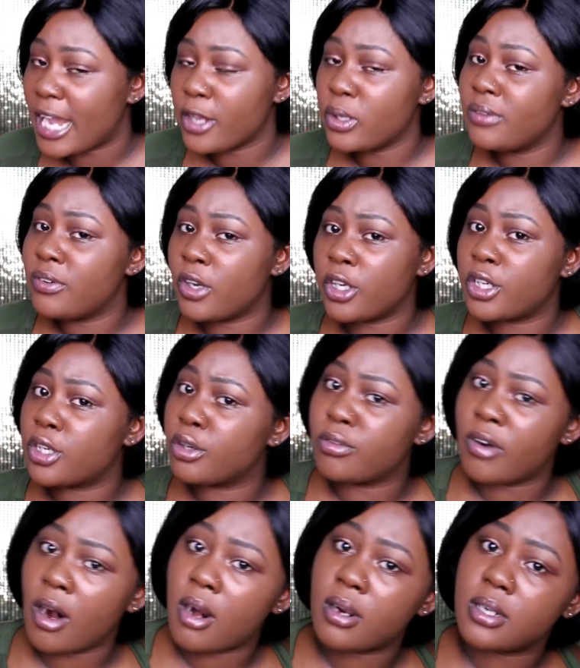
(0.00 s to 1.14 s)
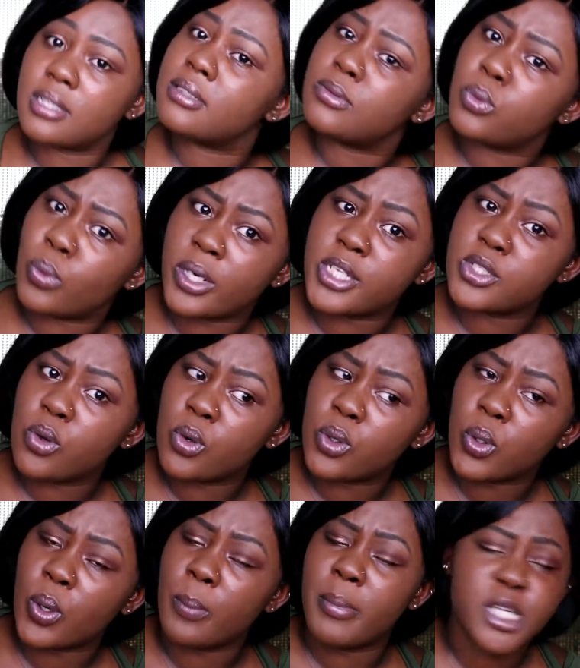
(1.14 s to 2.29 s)
you living under a rock? What is going
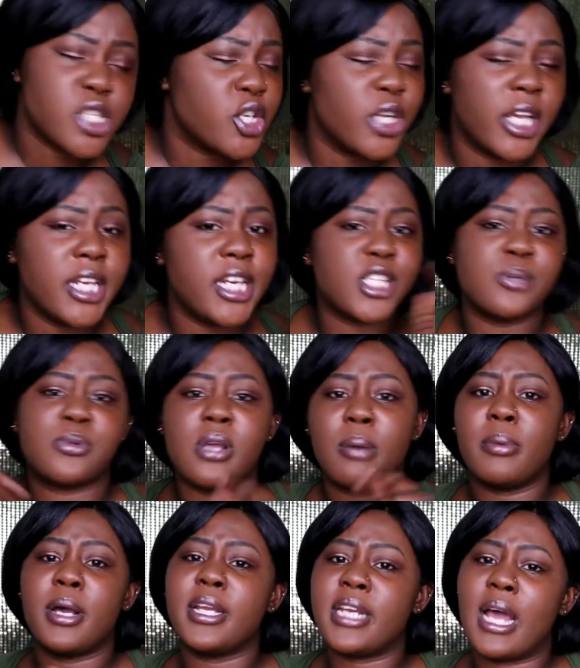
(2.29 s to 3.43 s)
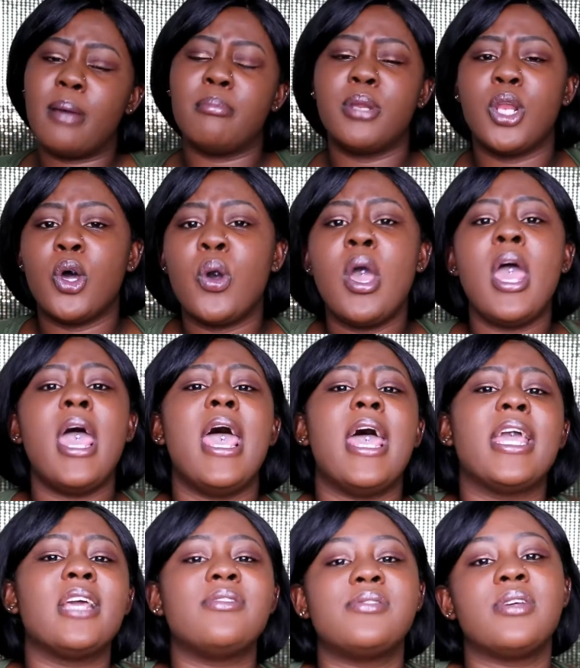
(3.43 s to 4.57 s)
on? Make sure you hit the subscribe button down below
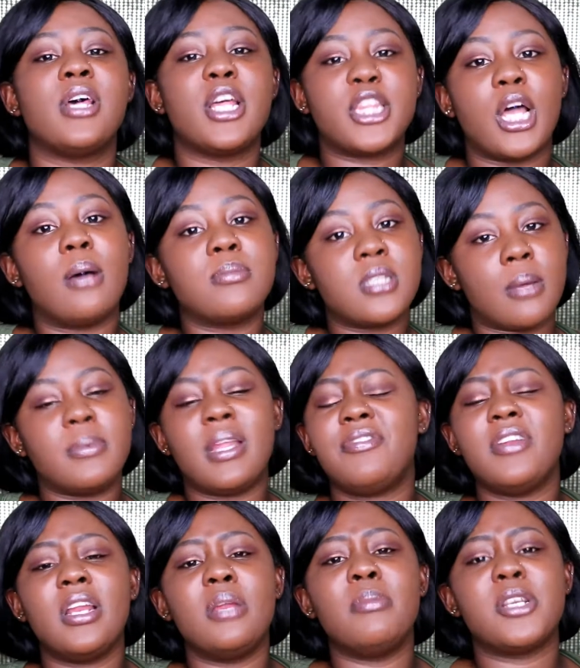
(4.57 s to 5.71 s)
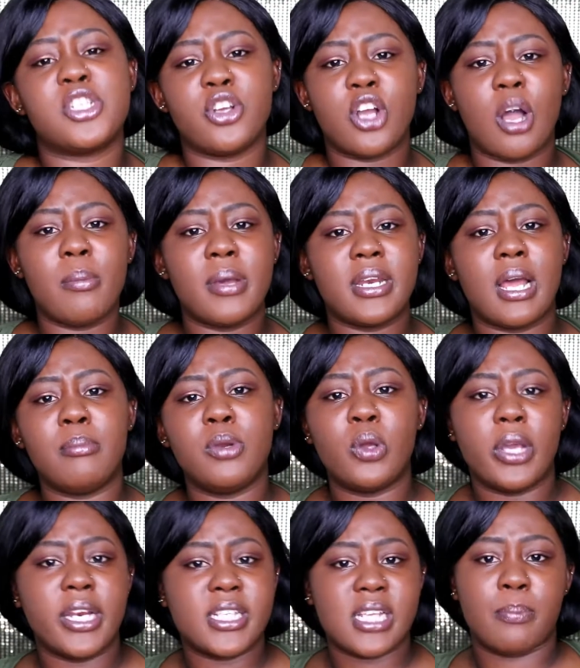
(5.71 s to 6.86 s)
and give it a thumbs up. Definitely make sure you comment down below
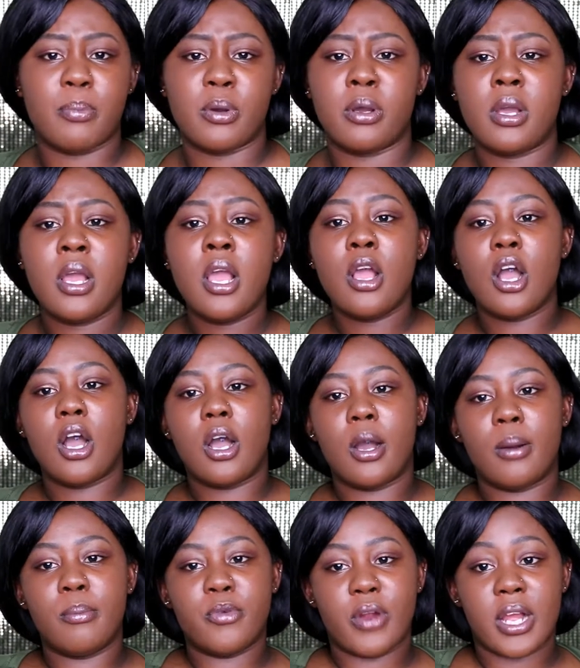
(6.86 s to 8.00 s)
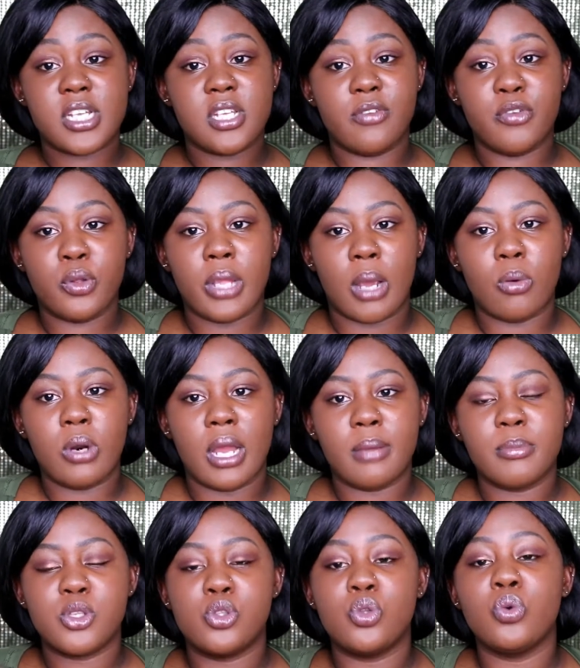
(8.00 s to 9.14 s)
any type of reaction video y'all would like
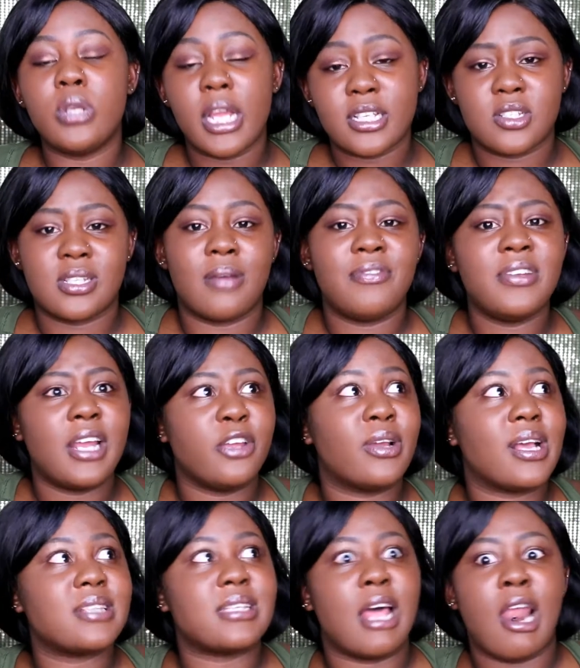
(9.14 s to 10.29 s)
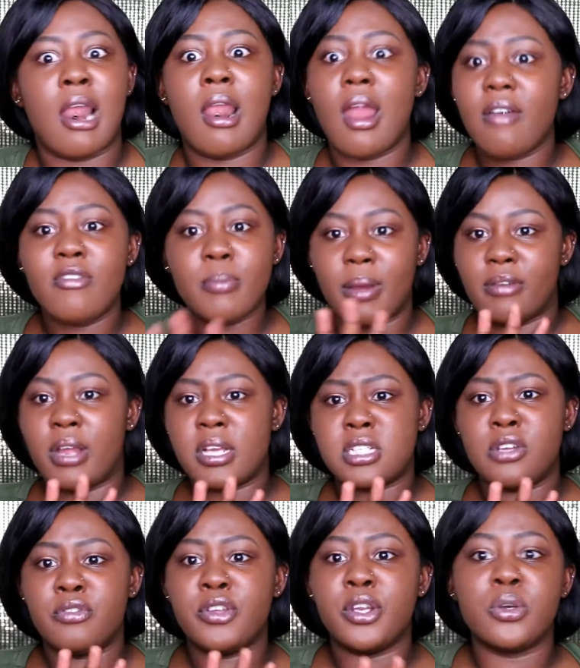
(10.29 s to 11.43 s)
me to do next, because I feel like you guys are loving my
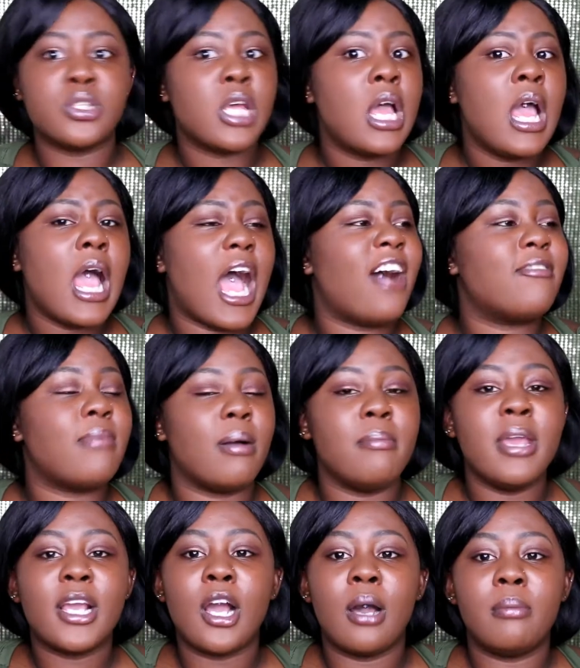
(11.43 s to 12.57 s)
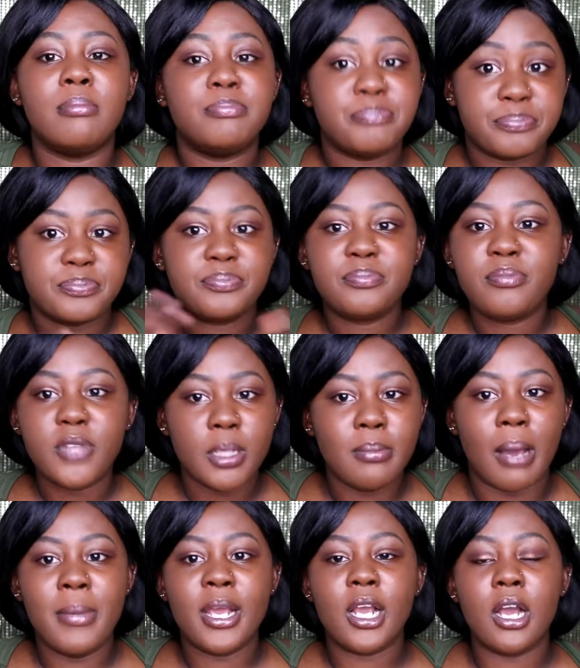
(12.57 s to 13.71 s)
reaction videos. I have
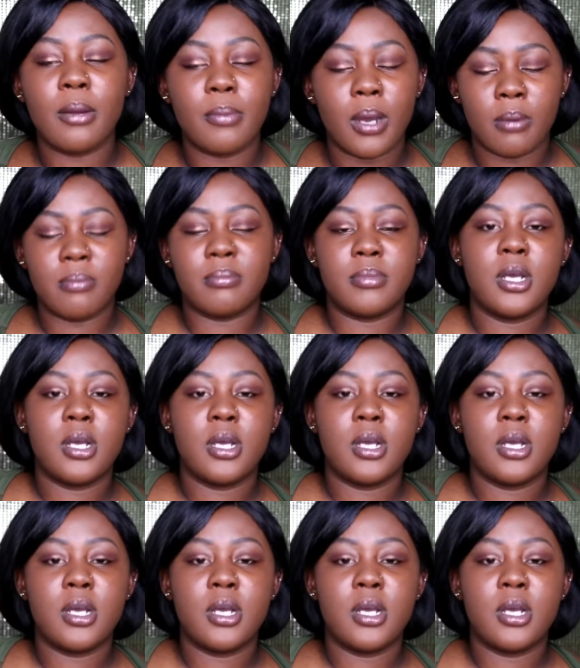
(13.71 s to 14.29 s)
my makeup